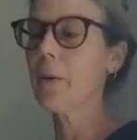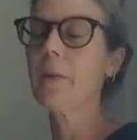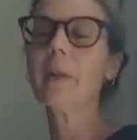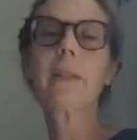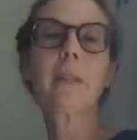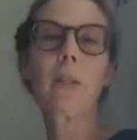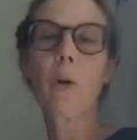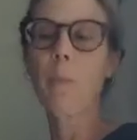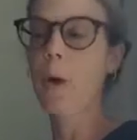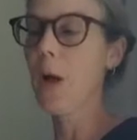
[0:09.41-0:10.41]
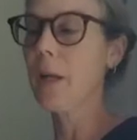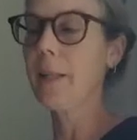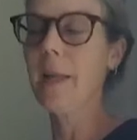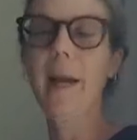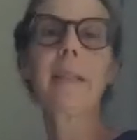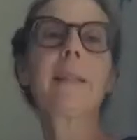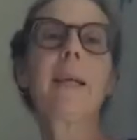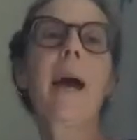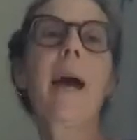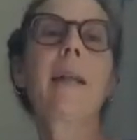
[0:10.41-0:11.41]
and this is our podcast
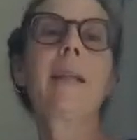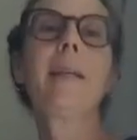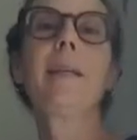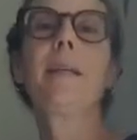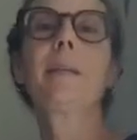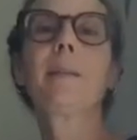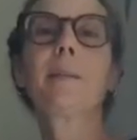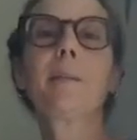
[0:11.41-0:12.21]
at Ease.